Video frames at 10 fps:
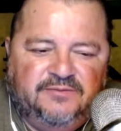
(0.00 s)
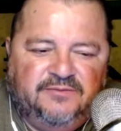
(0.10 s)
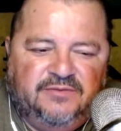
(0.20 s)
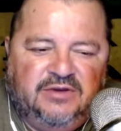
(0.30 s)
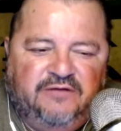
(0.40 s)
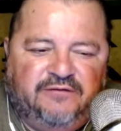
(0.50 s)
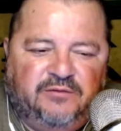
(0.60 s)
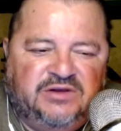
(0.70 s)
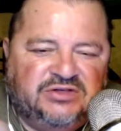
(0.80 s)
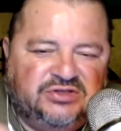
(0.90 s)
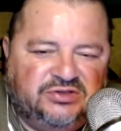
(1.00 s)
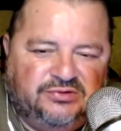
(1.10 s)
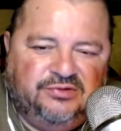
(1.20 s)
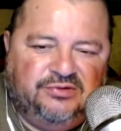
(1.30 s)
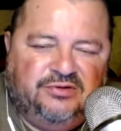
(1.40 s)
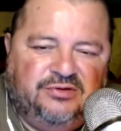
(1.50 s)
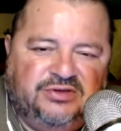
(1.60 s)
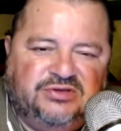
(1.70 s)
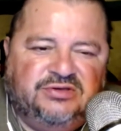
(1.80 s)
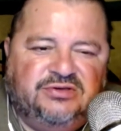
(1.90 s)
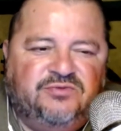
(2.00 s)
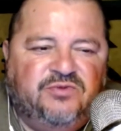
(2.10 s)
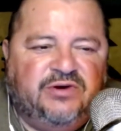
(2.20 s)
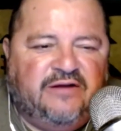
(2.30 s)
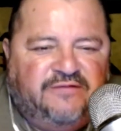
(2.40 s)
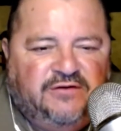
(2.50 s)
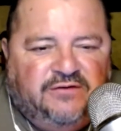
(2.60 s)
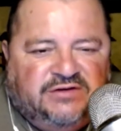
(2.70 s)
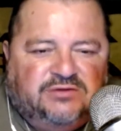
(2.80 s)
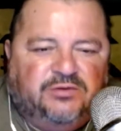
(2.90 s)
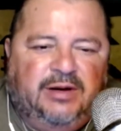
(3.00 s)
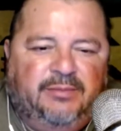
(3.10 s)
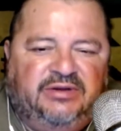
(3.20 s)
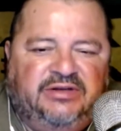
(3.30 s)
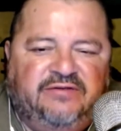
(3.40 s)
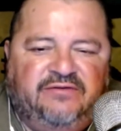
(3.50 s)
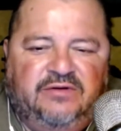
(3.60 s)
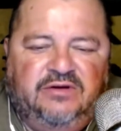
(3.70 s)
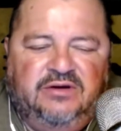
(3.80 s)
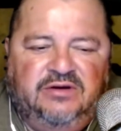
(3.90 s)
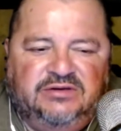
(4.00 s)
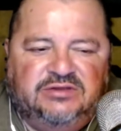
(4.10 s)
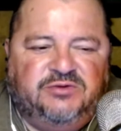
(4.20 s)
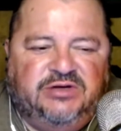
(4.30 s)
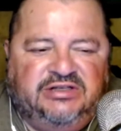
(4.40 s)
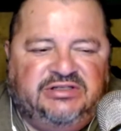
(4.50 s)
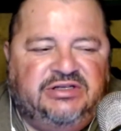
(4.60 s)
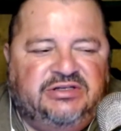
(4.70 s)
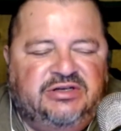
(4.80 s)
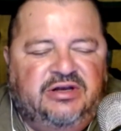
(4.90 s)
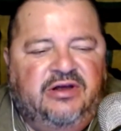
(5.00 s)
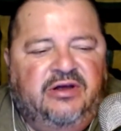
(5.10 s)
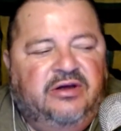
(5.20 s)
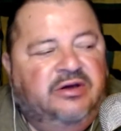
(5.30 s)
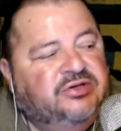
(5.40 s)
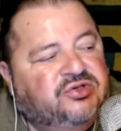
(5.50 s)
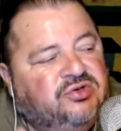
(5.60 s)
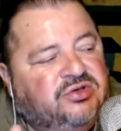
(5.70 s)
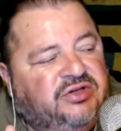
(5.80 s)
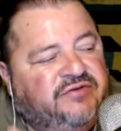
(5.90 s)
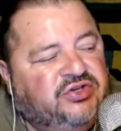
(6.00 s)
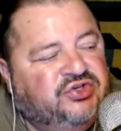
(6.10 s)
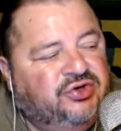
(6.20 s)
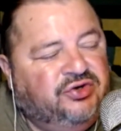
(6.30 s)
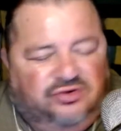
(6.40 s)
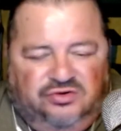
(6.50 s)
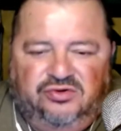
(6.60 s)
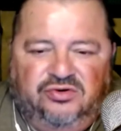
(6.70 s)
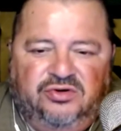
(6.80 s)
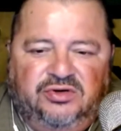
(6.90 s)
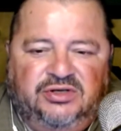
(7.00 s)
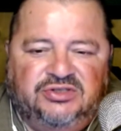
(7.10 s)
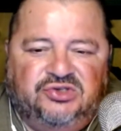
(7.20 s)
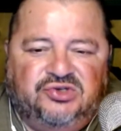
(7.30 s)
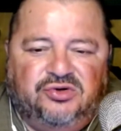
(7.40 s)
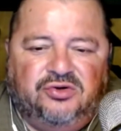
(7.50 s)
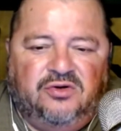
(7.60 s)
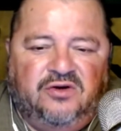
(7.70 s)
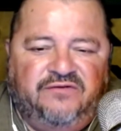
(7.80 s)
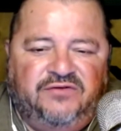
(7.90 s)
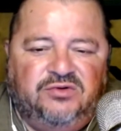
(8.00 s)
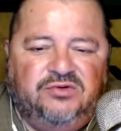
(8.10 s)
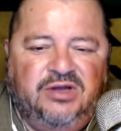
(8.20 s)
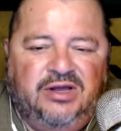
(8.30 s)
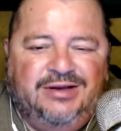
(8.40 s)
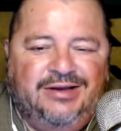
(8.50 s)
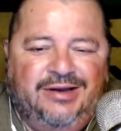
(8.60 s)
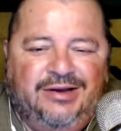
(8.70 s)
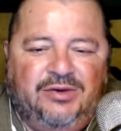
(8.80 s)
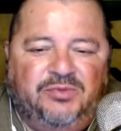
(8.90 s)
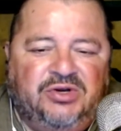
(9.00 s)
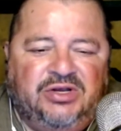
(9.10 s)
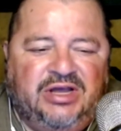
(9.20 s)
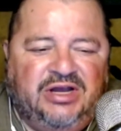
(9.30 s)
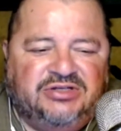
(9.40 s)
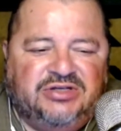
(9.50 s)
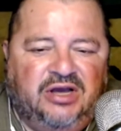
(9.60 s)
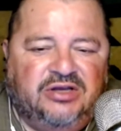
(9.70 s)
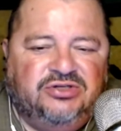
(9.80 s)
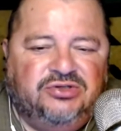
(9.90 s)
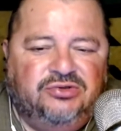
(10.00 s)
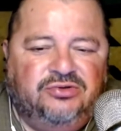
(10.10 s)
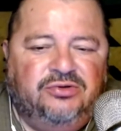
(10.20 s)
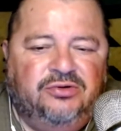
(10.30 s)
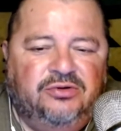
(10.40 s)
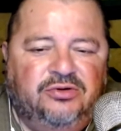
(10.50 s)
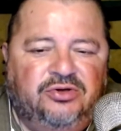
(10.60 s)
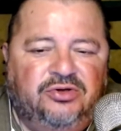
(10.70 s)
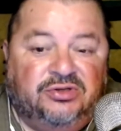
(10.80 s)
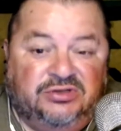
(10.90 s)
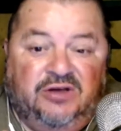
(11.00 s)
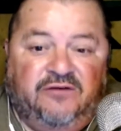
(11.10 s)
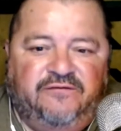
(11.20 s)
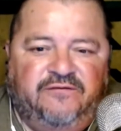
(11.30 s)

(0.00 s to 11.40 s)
And for me, this is truth. This is what I feel, and this is what I believe. This is what I teach. So the living journal is a journal of you communicating and talking to yourself.